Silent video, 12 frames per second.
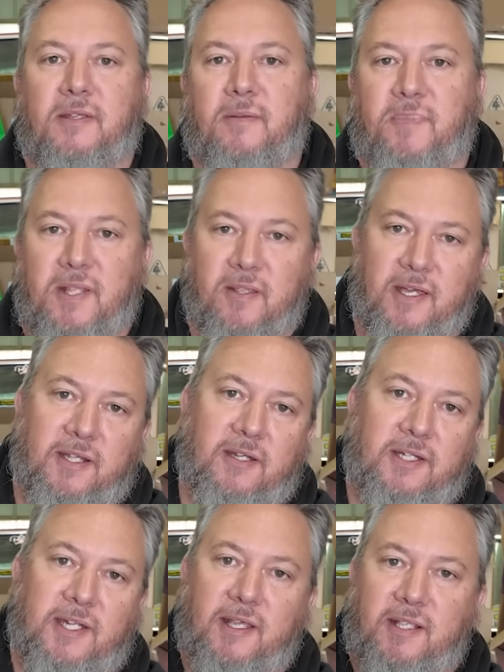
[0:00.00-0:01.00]
you'd be
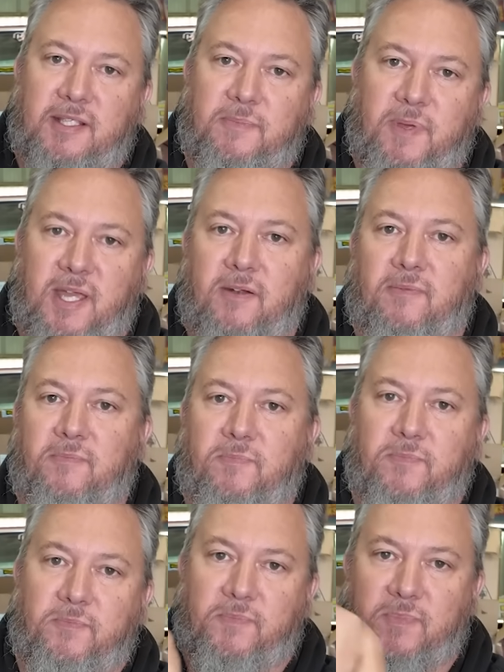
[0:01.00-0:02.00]
like, take the spanner,
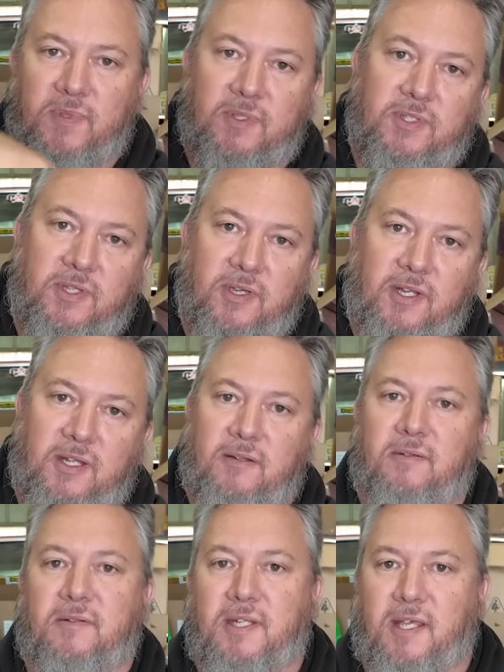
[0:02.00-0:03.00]
turn
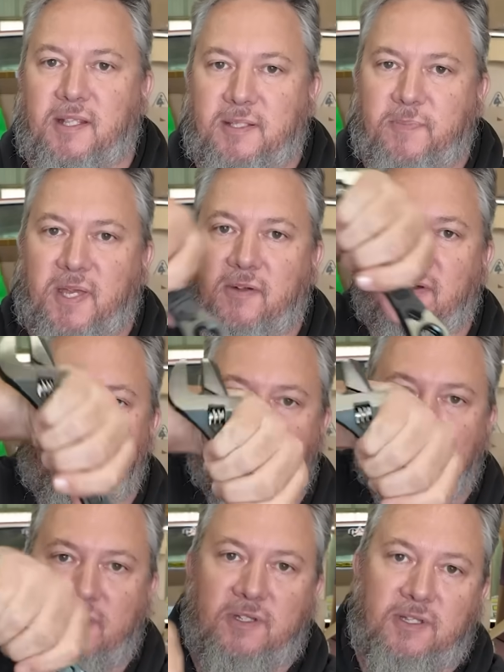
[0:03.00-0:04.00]
it, take the spanner
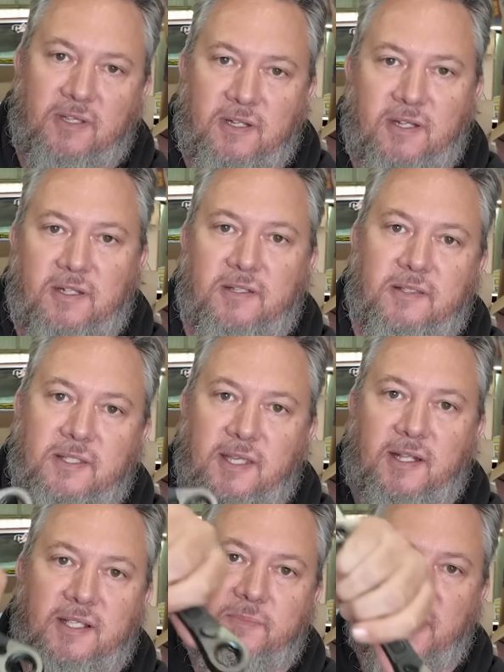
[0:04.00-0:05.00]
off, turn it,
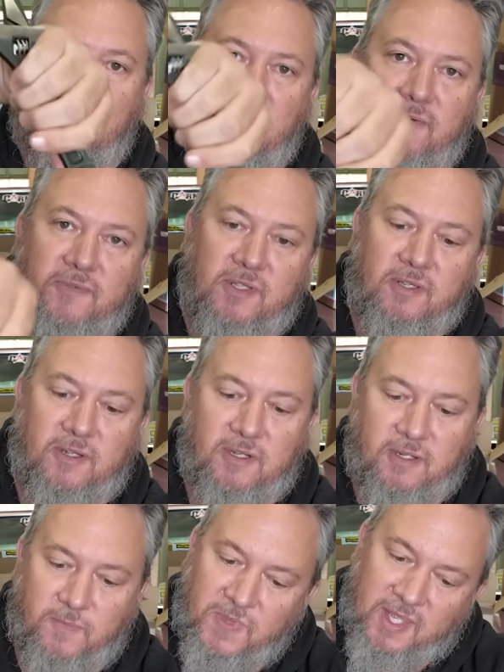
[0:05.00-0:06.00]
take the spanner off, turn
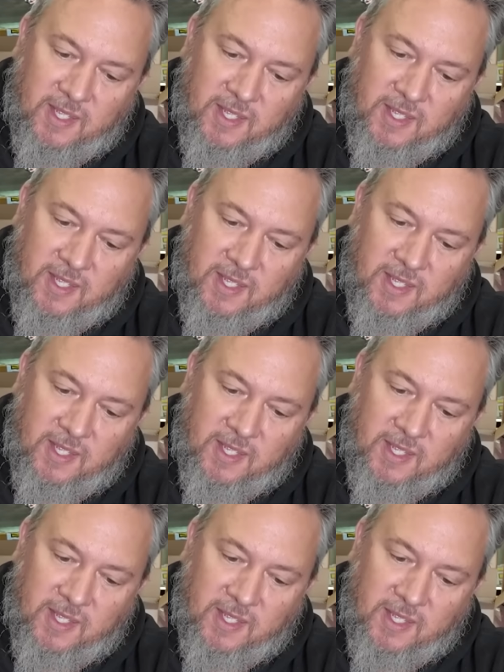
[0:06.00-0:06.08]
it.